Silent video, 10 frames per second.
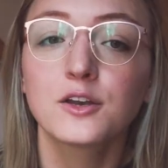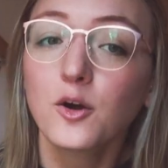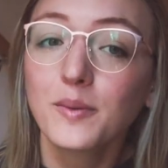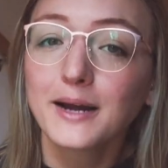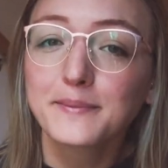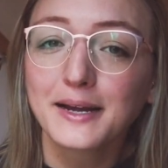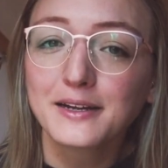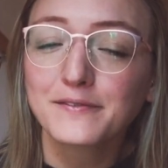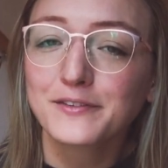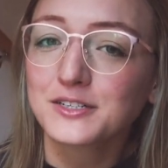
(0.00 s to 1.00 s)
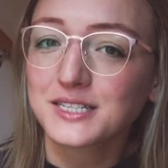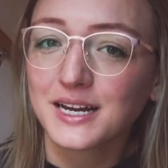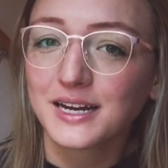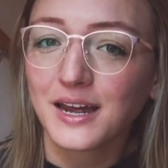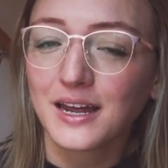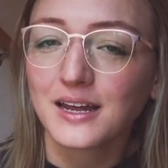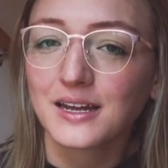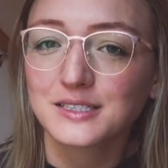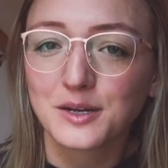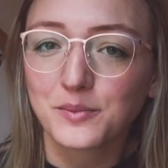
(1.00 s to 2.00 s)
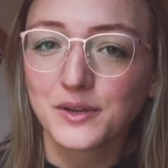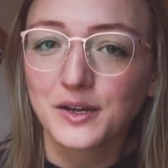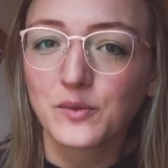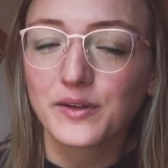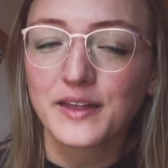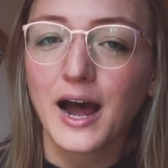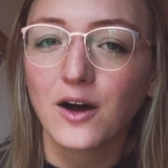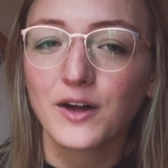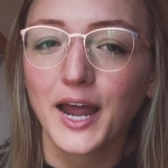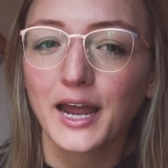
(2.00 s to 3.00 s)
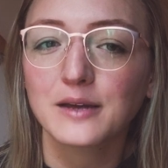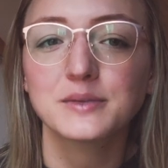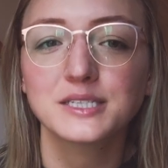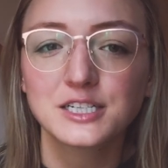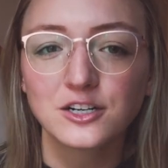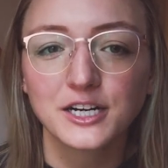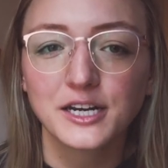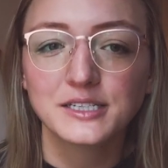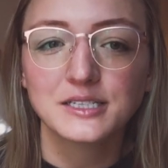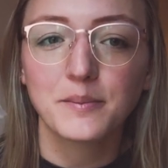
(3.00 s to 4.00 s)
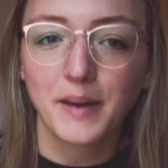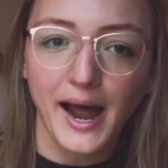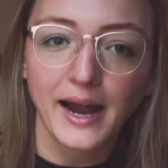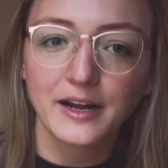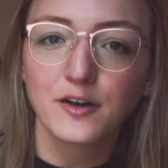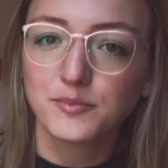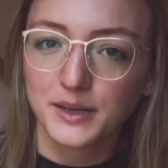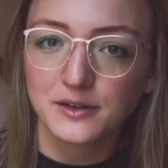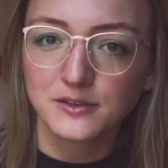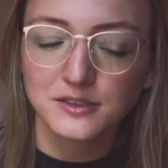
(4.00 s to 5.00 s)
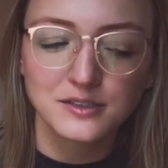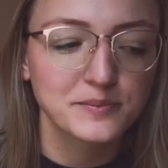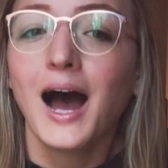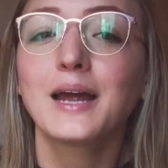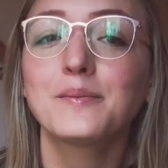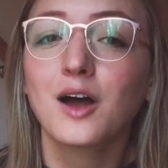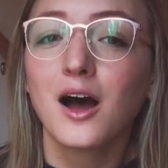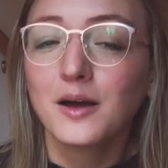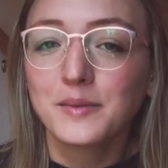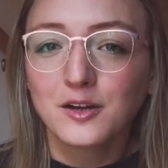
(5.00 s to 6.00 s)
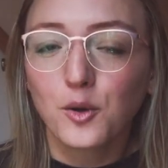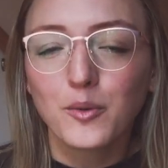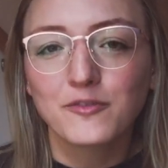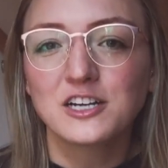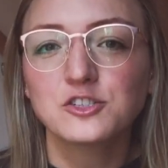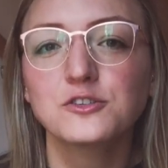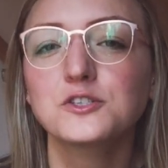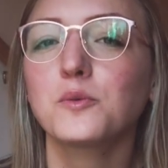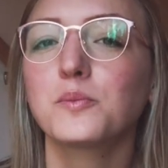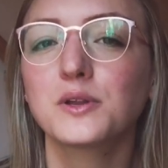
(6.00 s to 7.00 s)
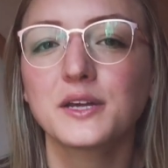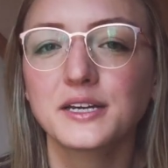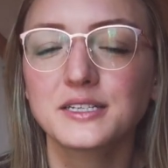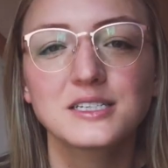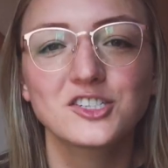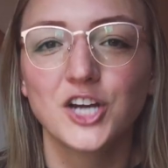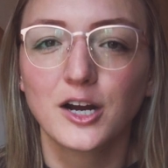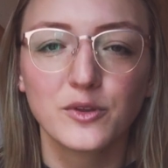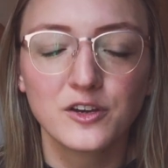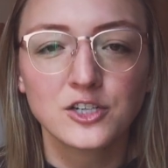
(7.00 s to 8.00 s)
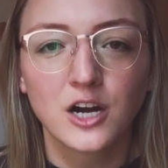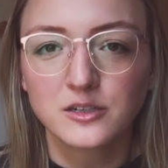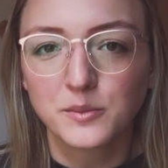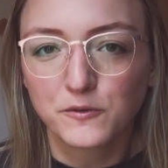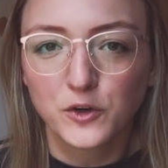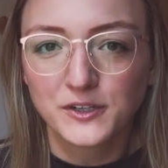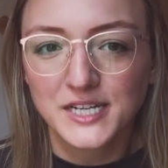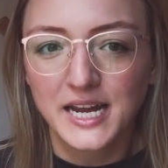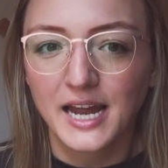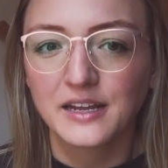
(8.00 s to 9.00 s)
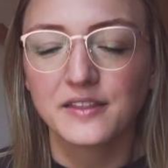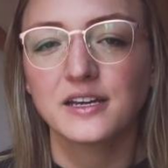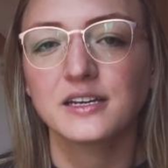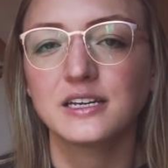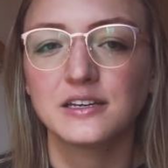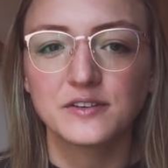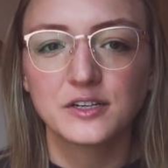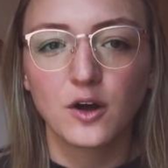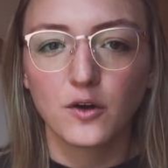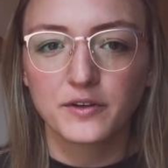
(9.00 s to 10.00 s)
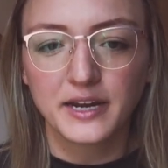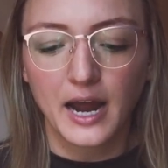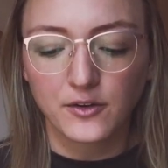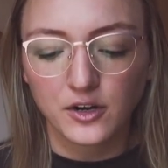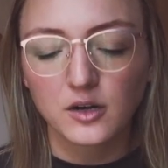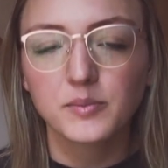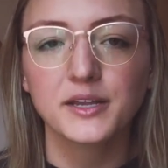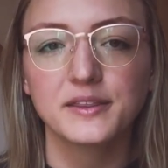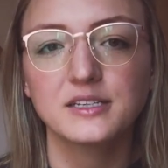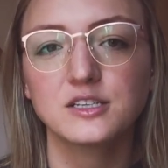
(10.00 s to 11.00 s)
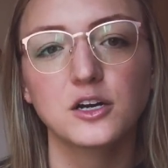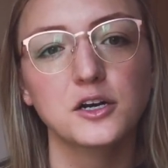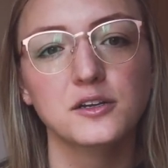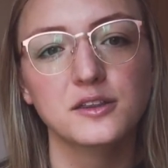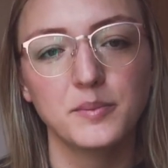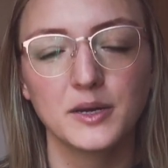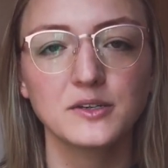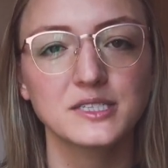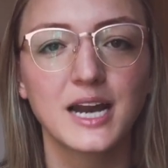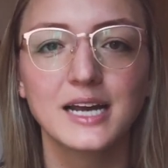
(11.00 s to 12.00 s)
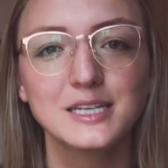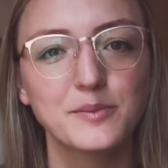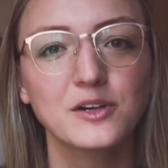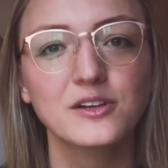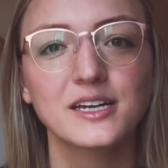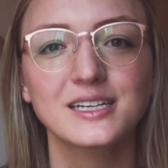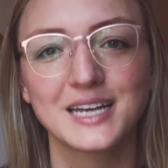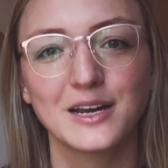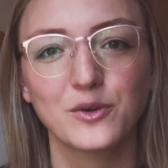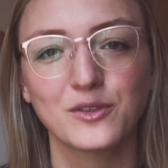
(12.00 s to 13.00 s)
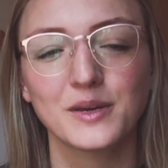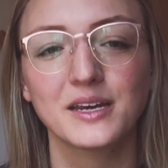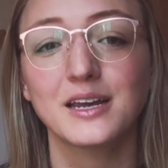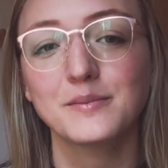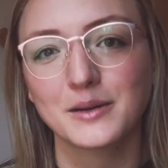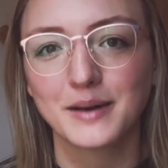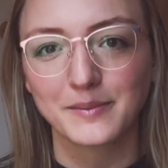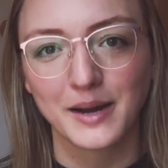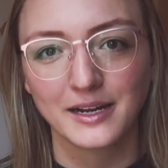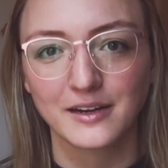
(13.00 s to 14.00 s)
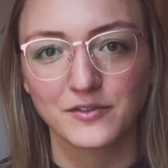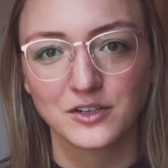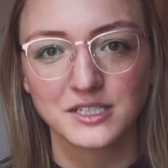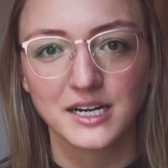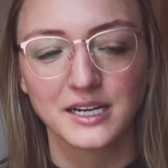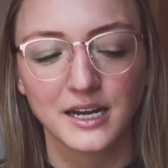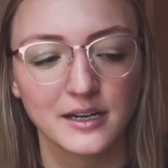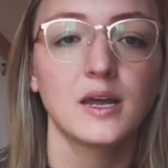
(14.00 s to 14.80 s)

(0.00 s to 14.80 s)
No backpacking first aid kit is complete without a mysterious bag of pills. I am not a medical professional, so please check with your doctor before you take anything, even over the counter, but these are the pills that I typically take with me in my backpacking first aid kit.